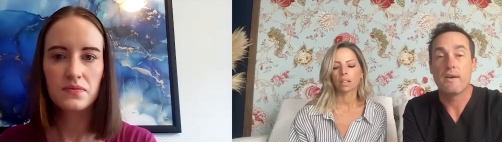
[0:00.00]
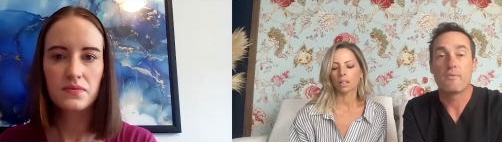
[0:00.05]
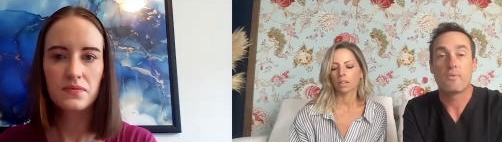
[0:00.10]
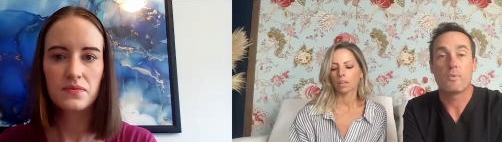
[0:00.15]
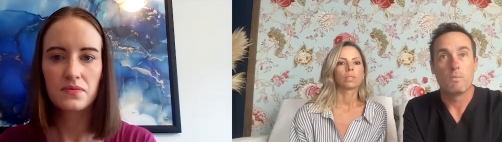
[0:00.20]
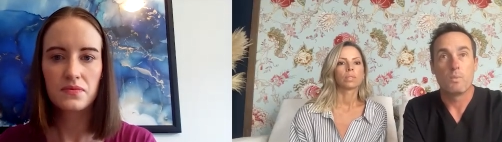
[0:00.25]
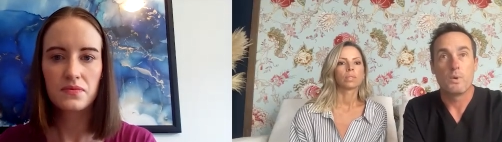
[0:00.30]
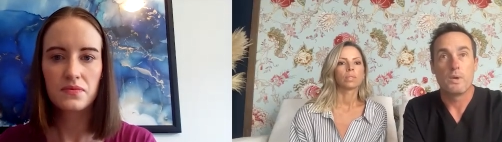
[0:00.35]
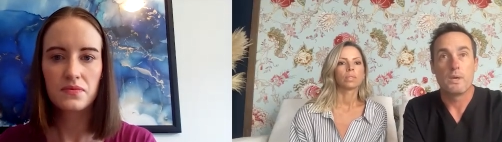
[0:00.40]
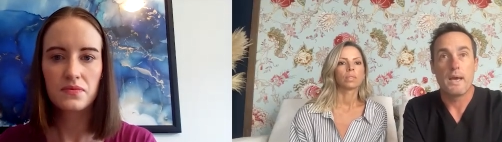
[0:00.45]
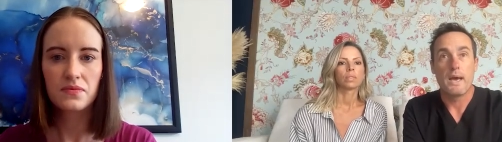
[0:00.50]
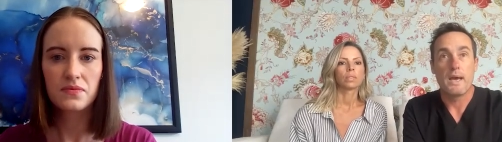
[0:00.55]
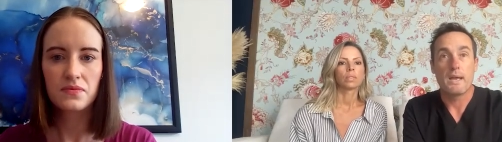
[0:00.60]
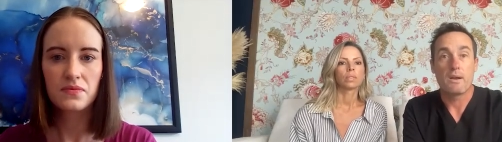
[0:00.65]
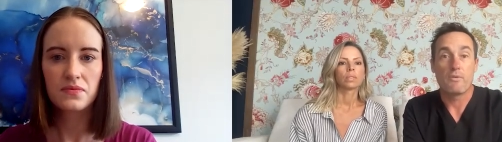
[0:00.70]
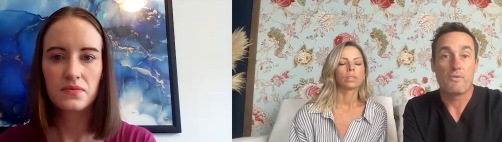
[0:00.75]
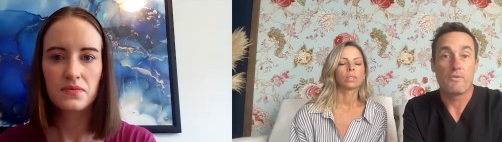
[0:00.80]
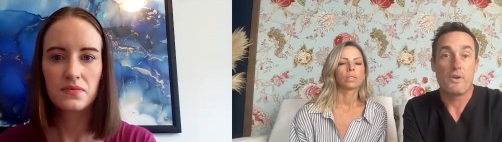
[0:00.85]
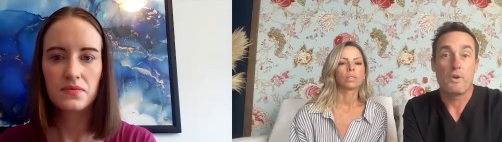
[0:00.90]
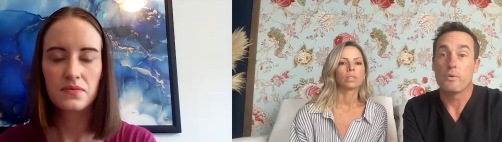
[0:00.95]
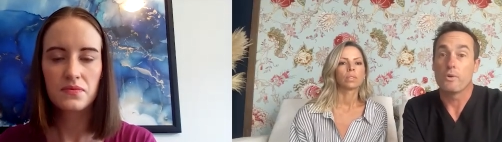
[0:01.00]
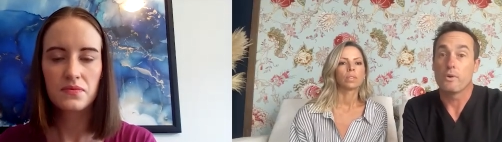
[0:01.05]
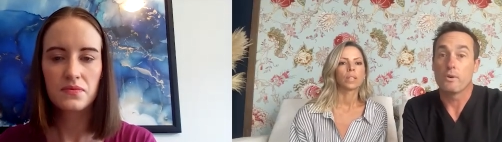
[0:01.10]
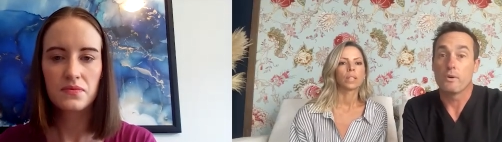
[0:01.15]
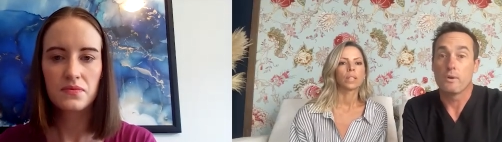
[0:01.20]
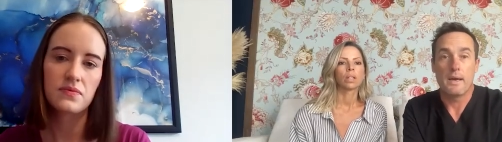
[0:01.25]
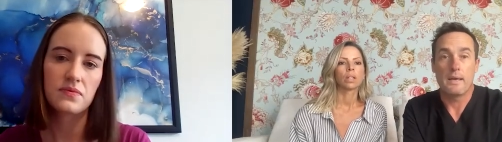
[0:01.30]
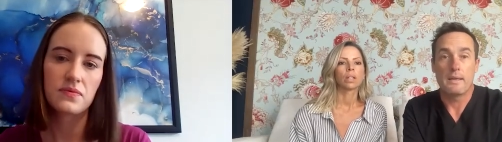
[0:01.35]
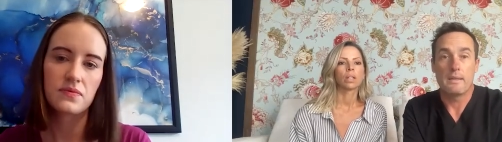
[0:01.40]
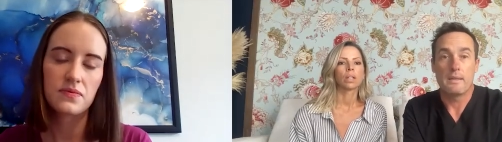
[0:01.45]
Speaker 1: F, we had a
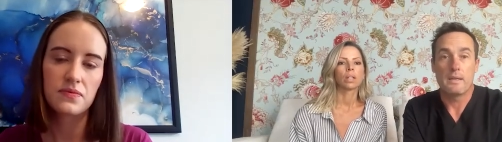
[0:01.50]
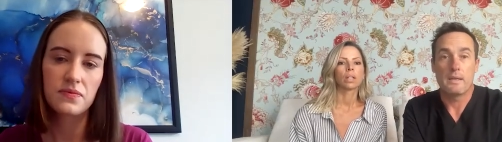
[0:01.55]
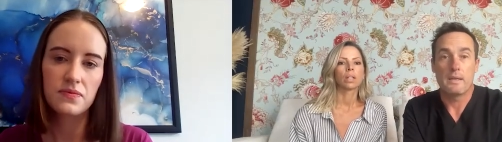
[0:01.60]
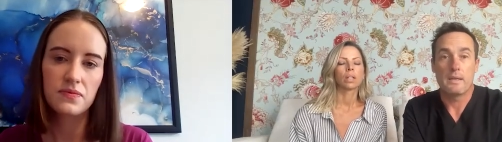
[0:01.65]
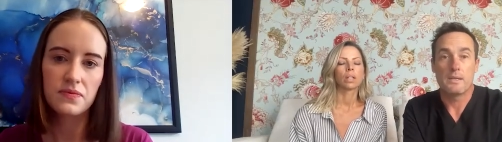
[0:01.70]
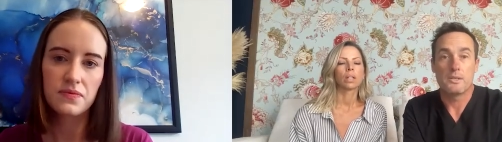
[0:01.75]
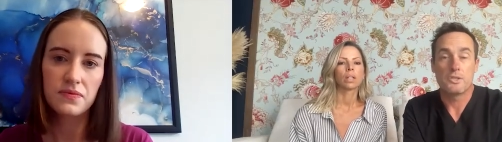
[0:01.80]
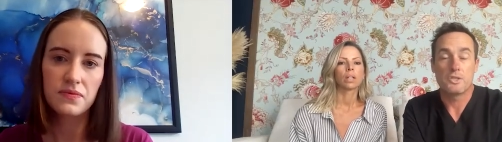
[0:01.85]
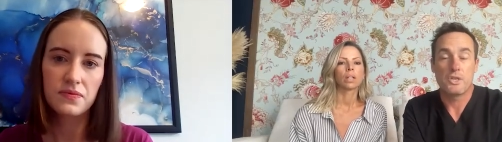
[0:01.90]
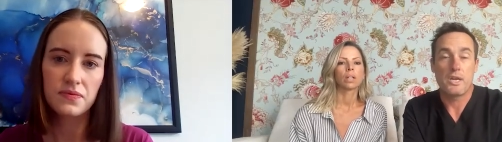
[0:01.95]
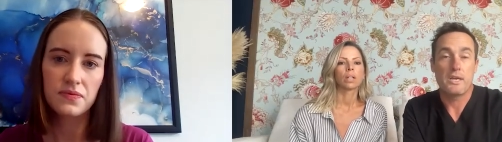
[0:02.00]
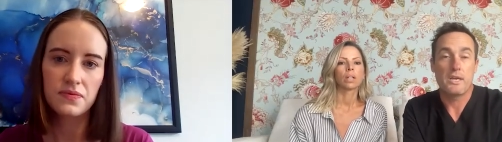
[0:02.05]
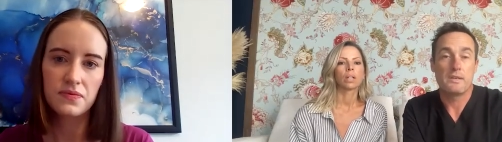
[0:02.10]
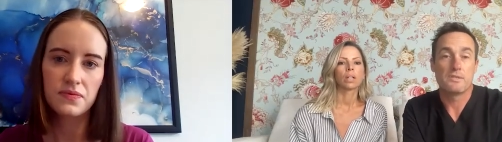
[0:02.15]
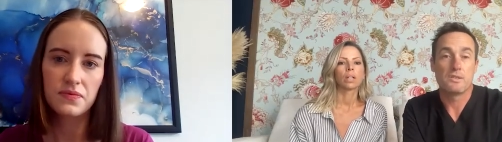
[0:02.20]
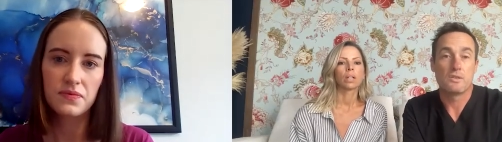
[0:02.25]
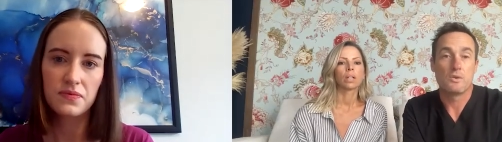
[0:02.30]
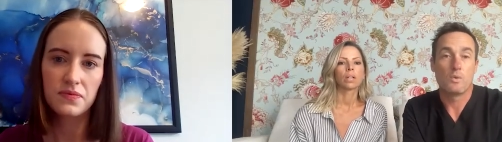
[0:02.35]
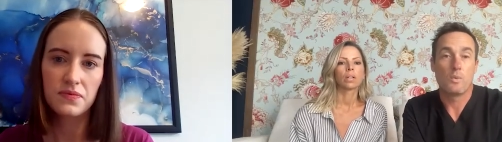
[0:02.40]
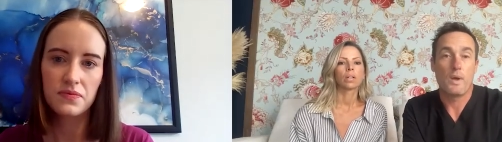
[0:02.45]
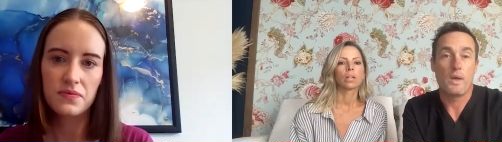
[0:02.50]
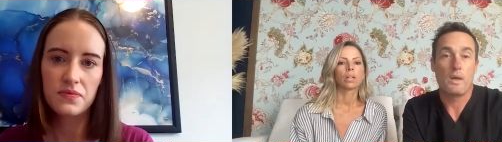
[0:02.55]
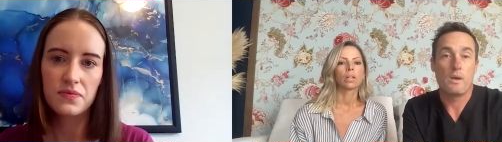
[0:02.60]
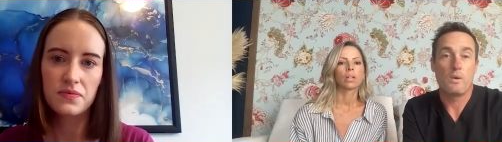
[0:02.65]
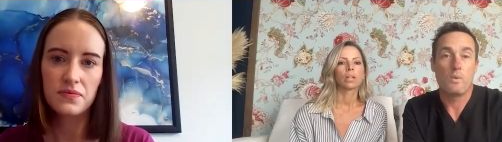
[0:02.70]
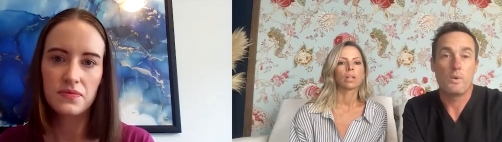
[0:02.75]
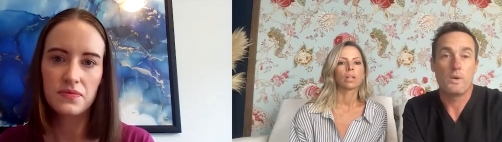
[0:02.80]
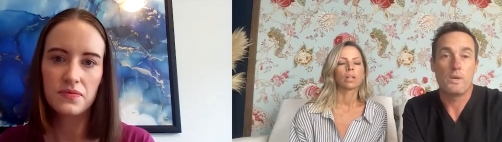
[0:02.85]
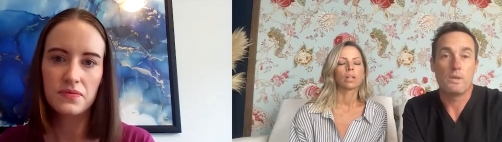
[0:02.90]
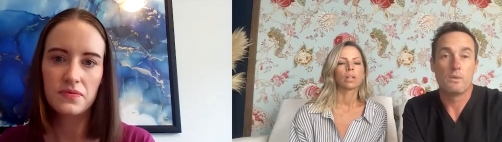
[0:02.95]
failure. I think it changed the
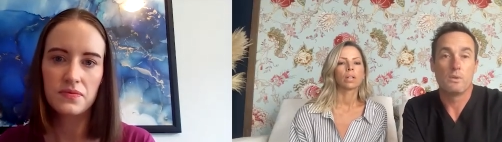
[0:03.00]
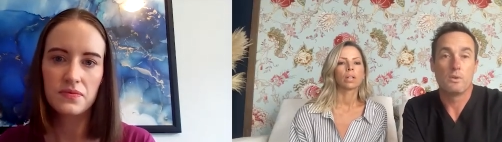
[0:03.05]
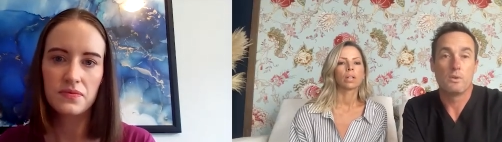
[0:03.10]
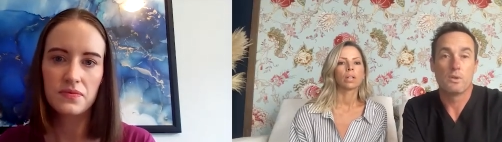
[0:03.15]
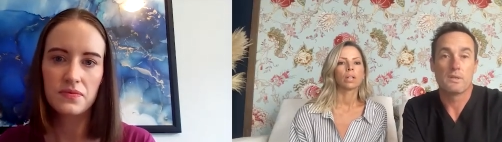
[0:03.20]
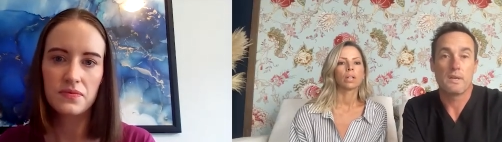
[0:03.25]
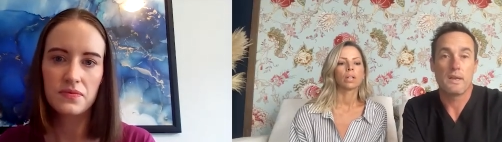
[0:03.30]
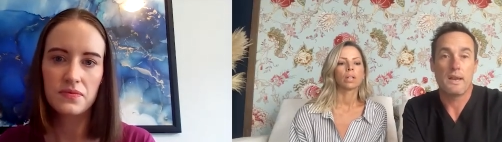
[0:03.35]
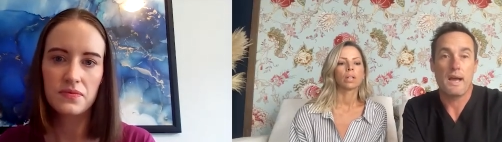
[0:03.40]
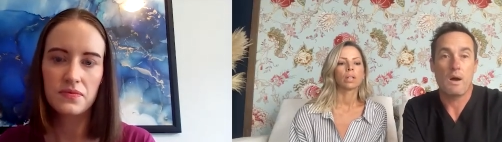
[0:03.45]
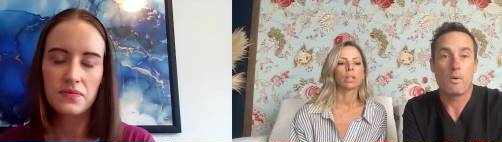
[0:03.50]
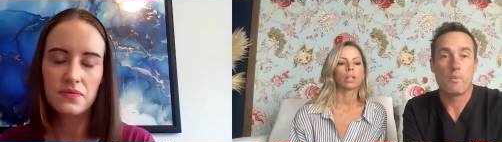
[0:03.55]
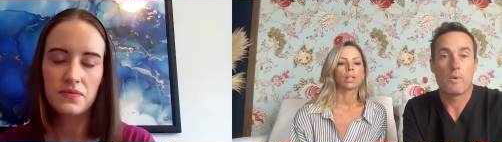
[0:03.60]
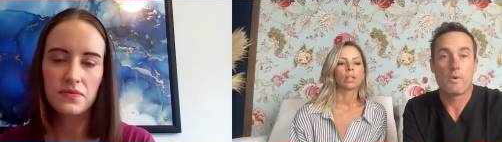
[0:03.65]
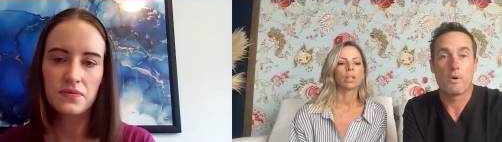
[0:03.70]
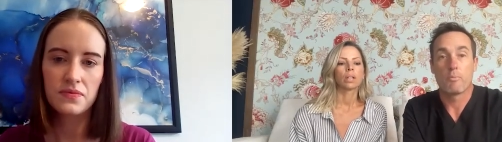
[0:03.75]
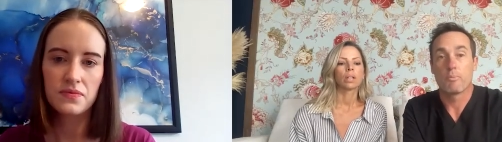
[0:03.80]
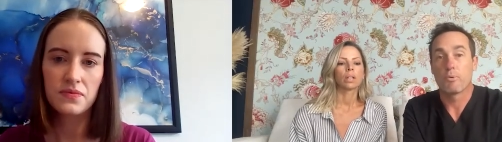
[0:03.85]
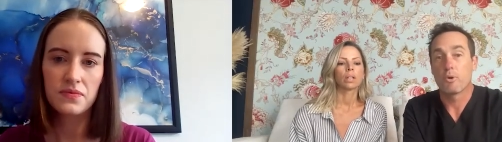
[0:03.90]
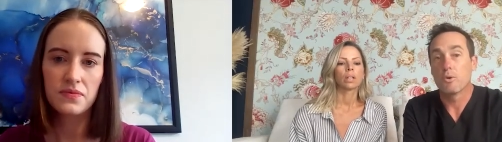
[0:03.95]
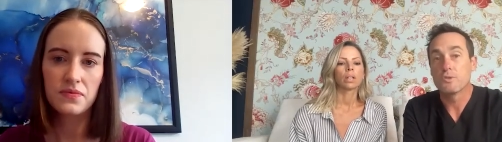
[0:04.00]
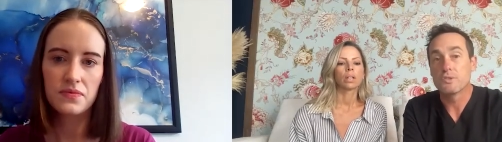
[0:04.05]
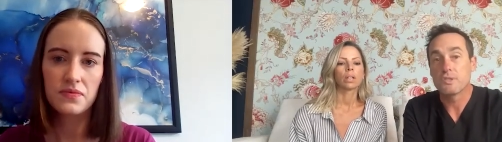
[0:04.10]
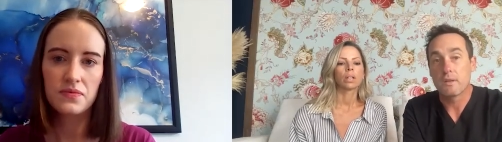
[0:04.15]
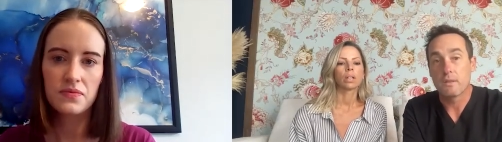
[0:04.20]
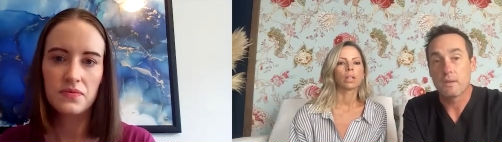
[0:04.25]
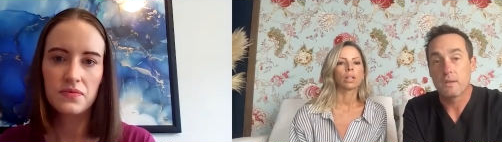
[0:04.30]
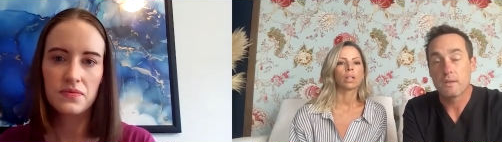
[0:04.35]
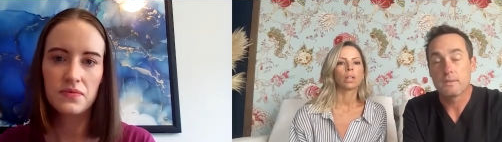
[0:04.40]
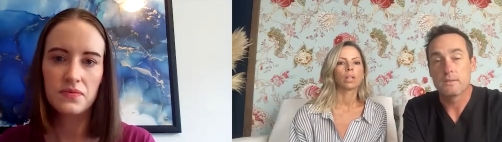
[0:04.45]
way we looked at how we were
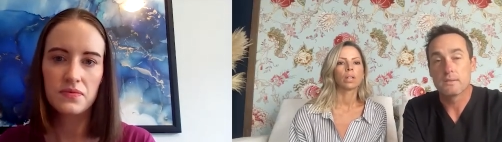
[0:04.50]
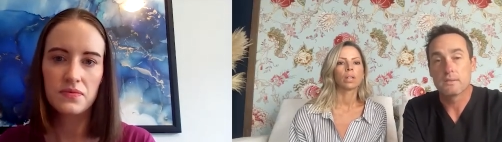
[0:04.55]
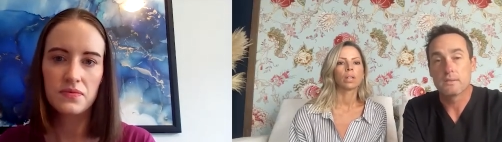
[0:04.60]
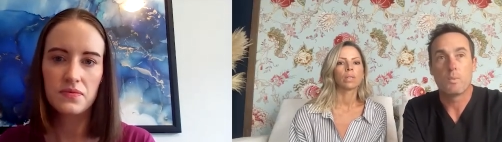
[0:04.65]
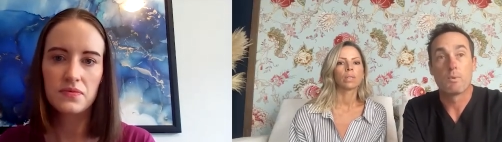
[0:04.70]
approaching things.